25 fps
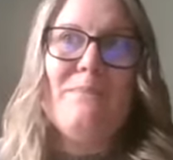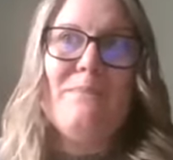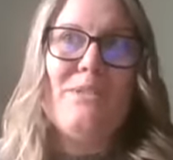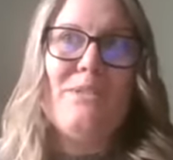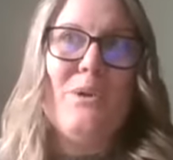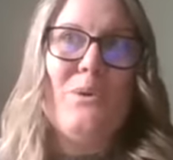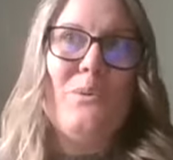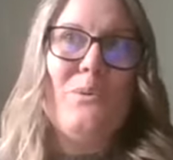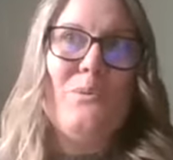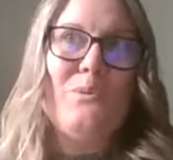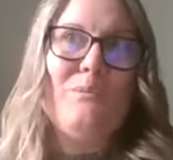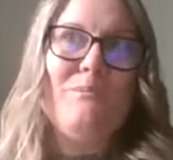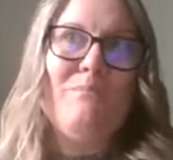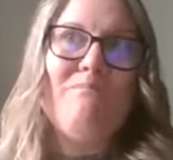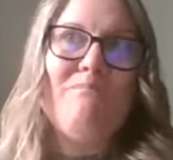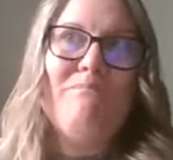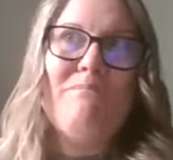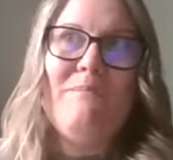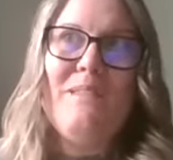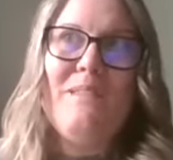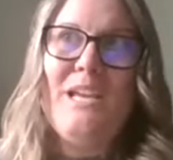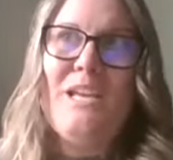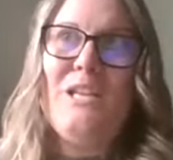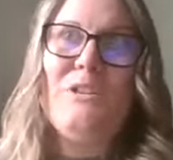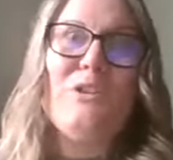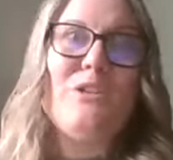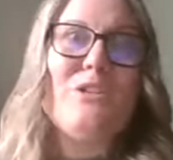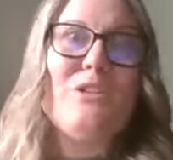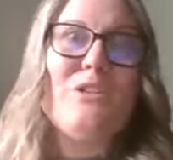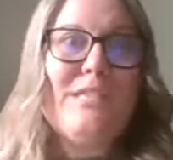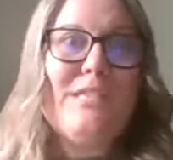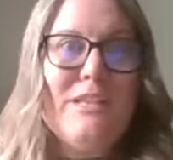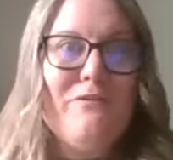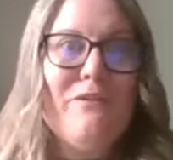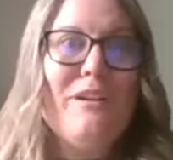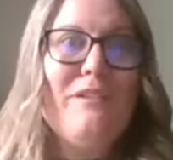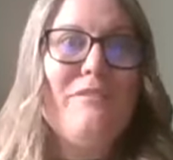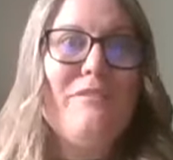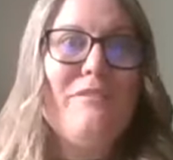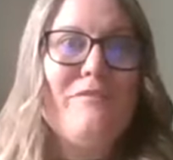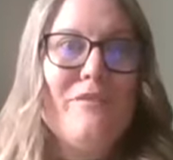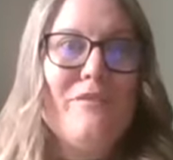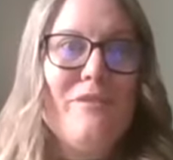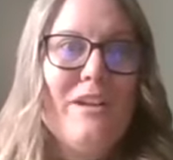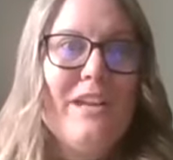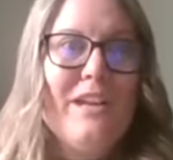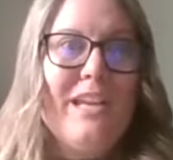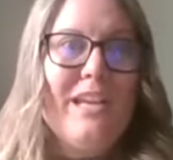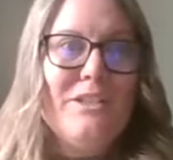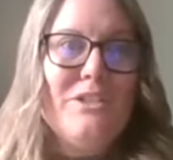So it looks different
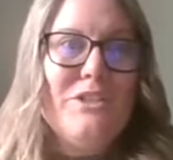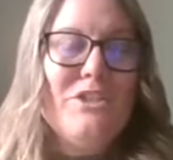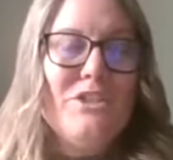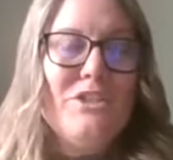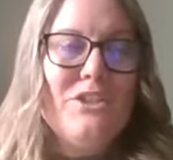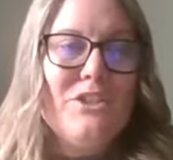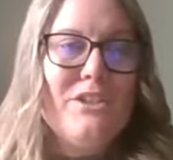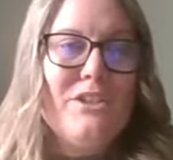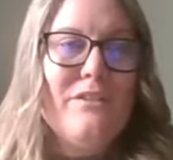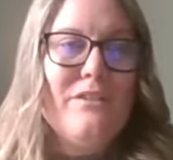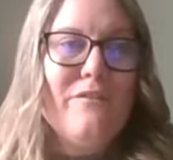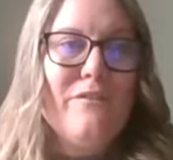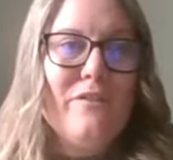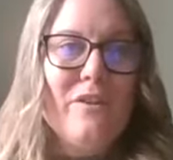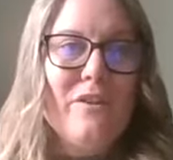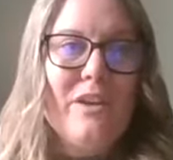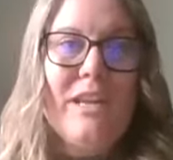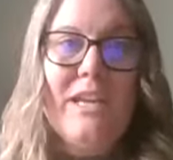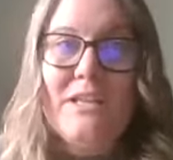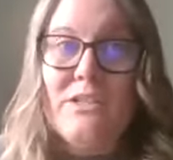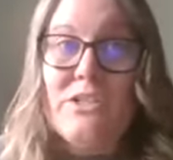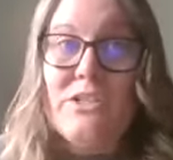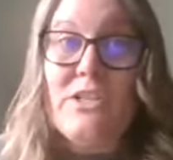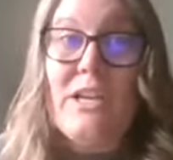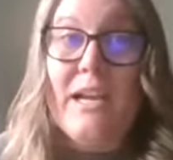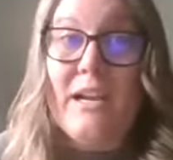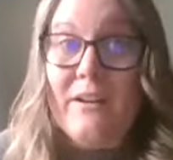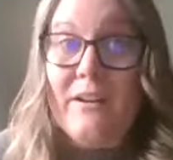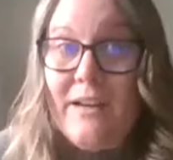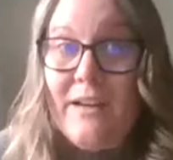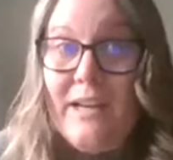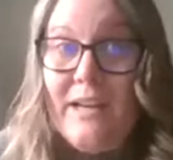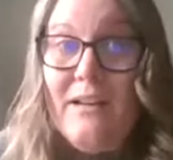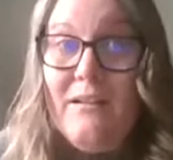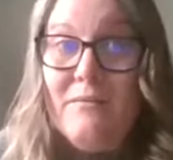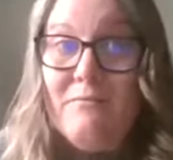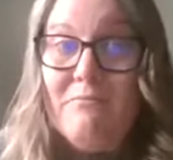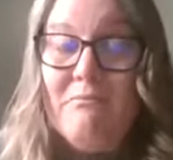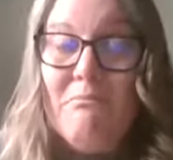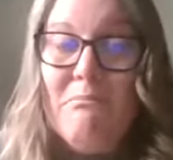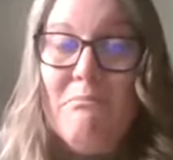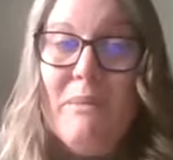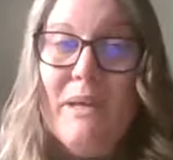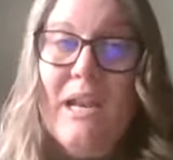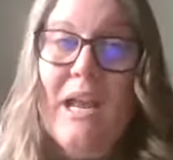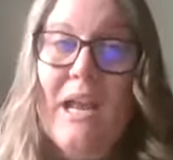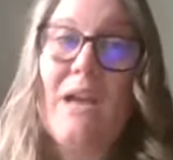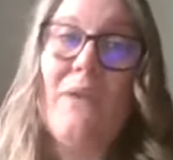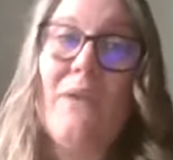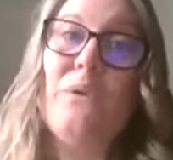for each area,
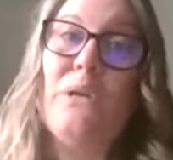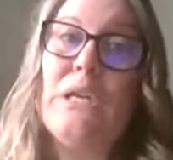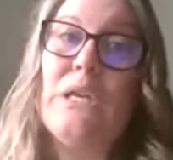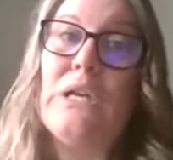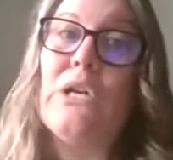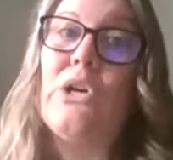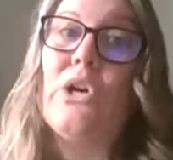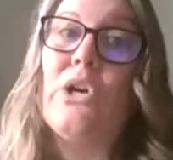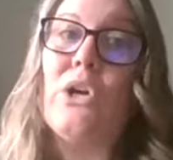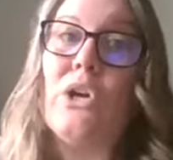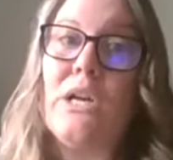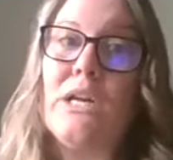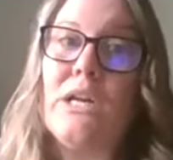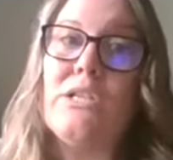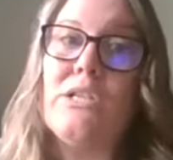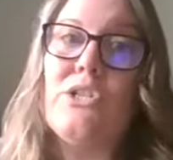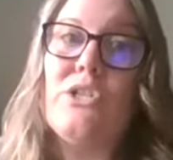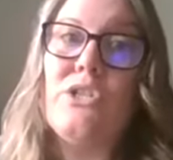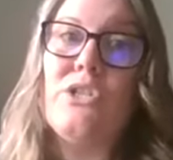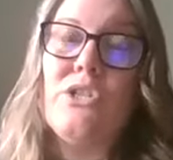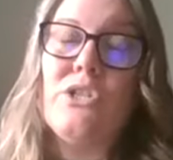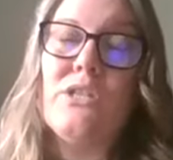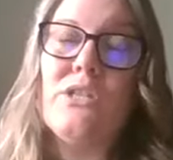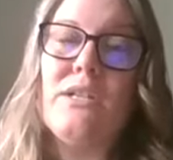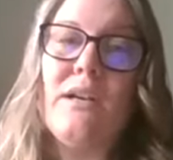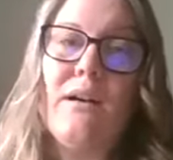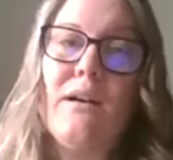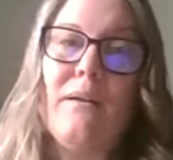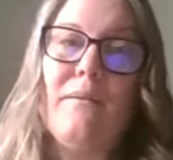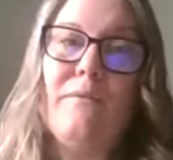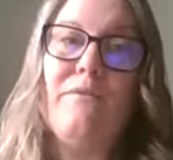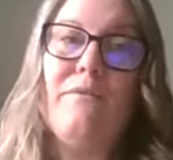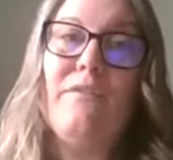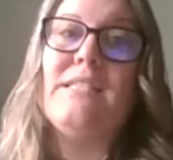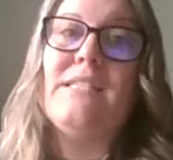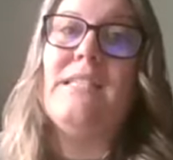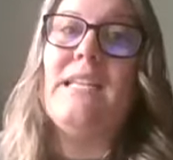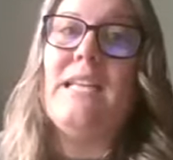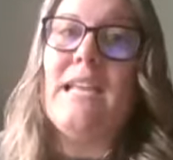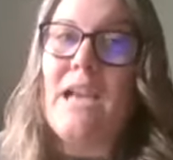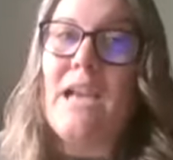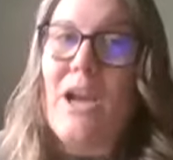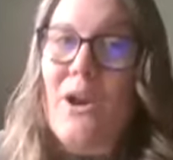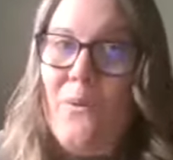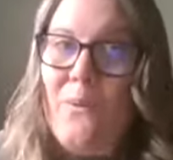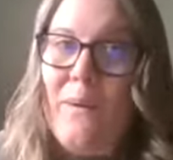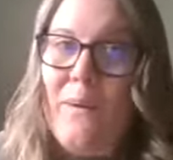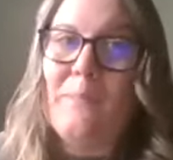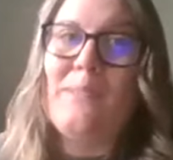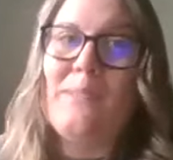but I would encourage visiting
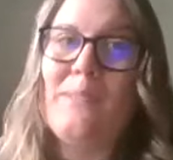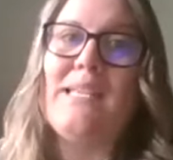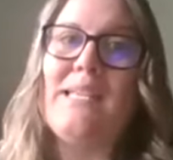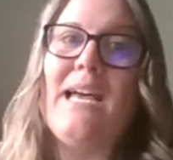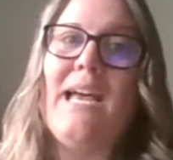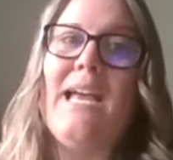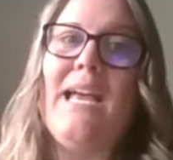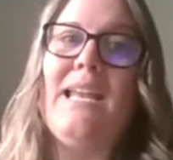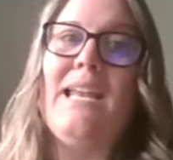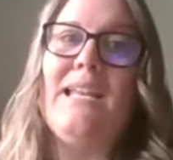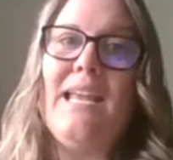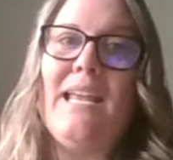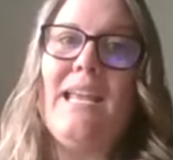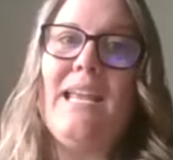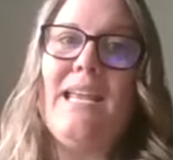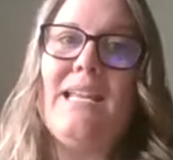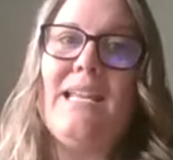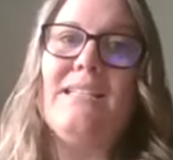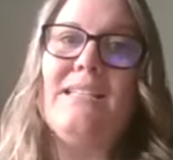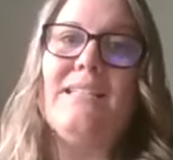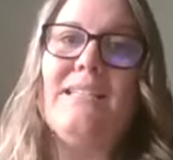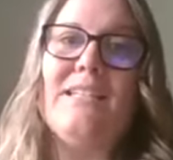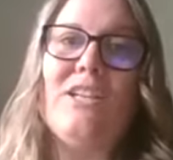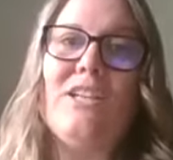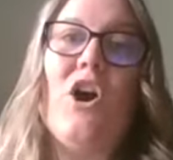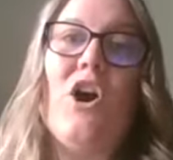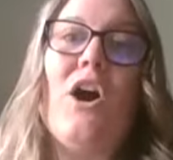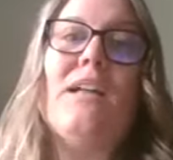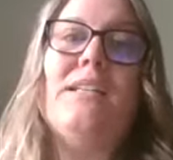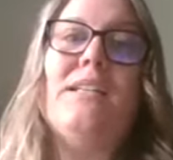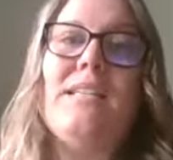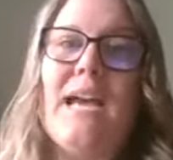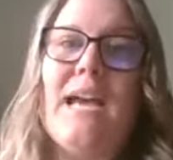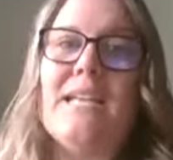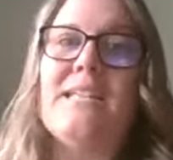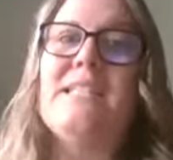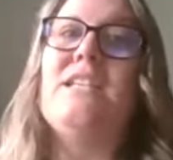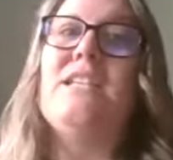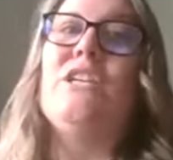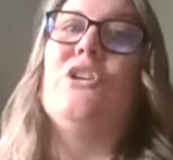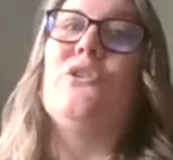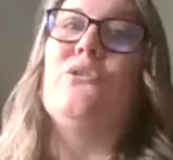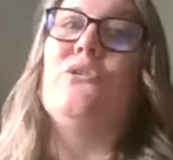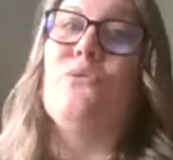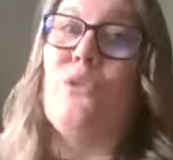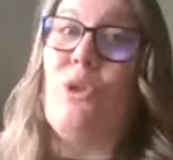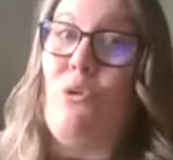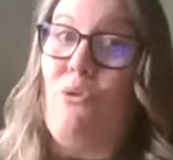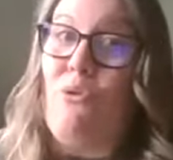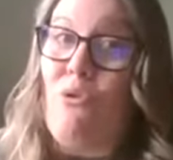our website and contacting your
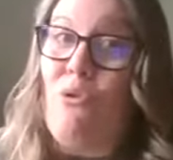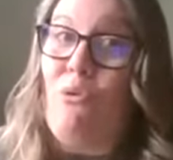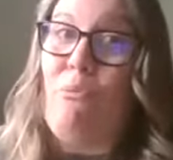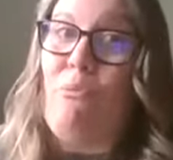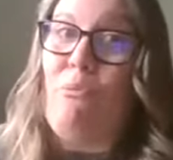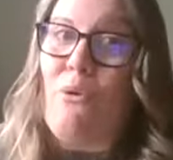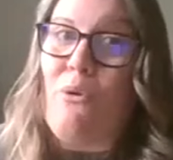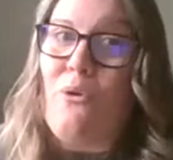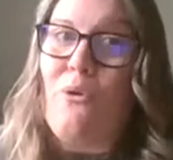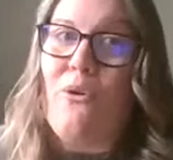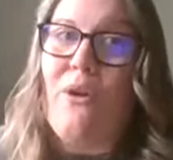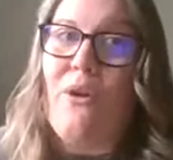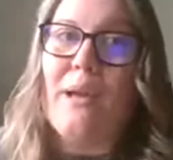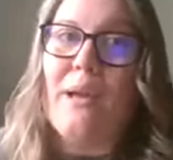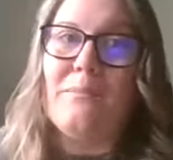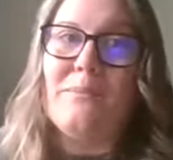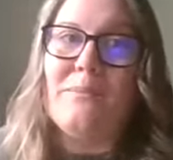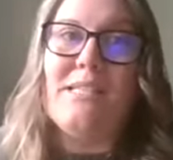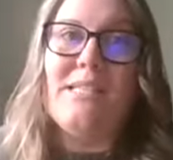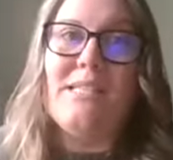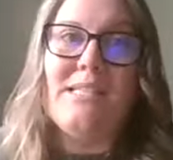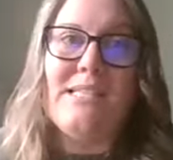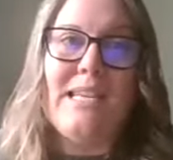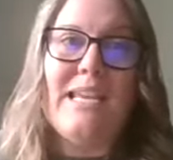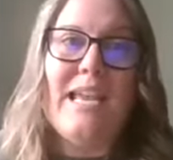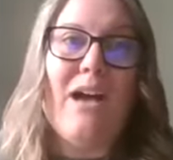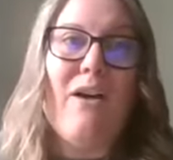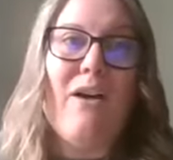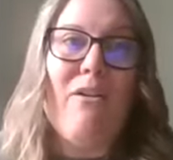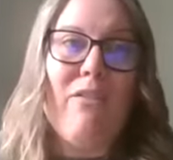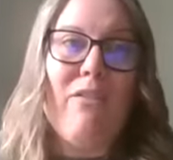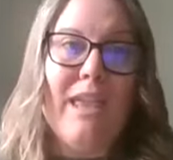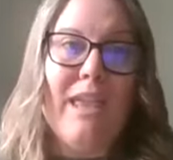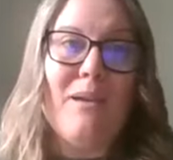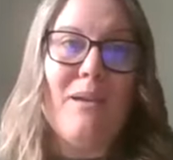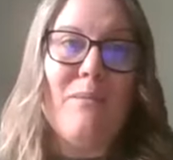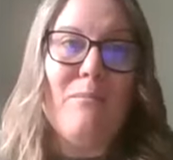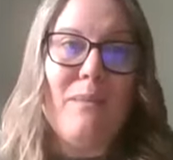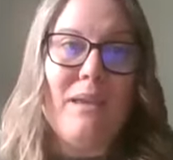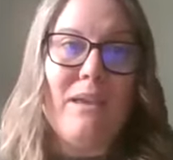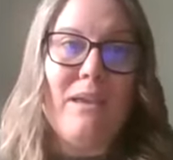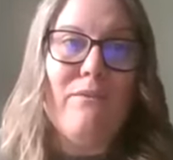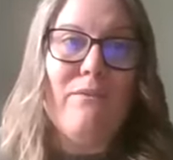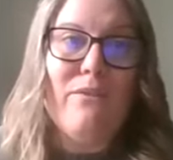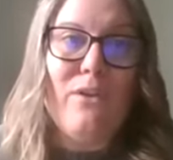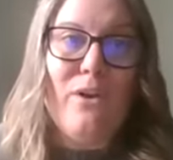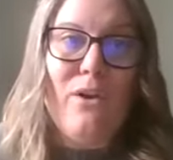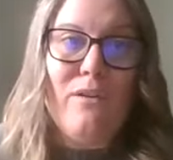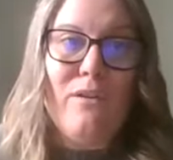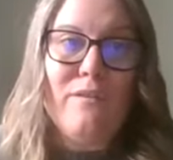local program to see how they can be
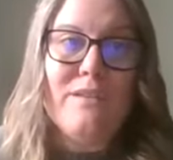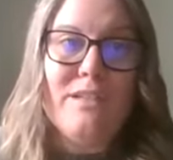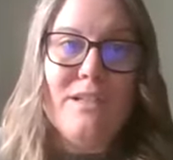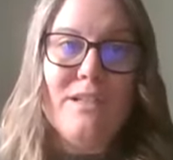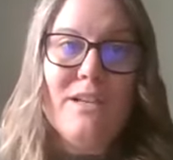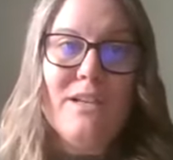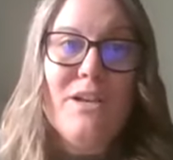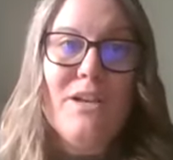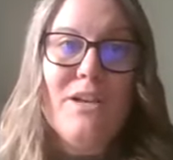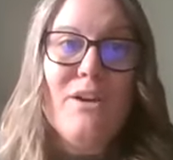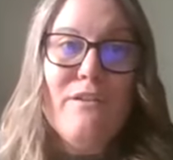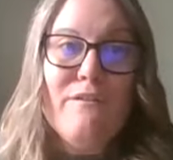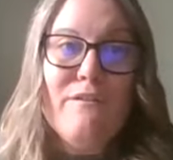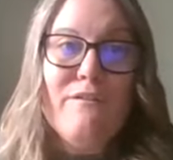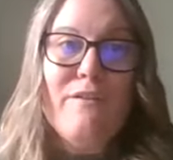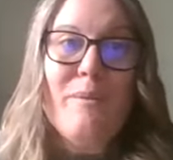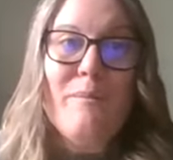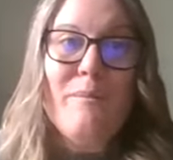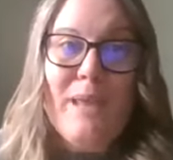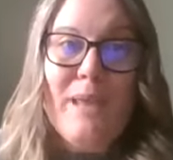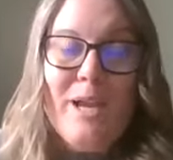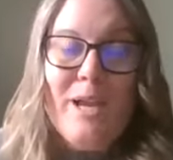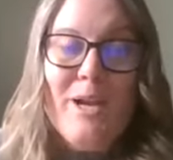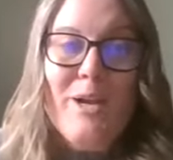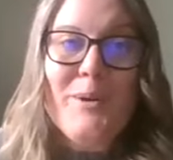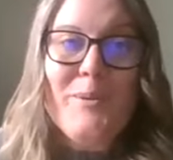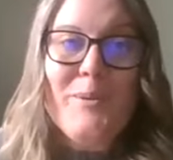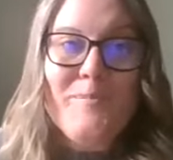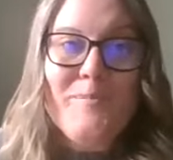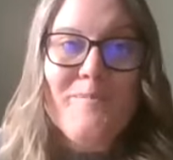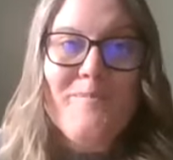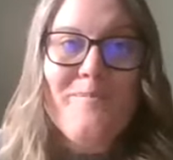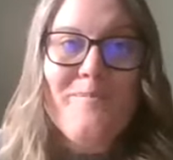involved from there.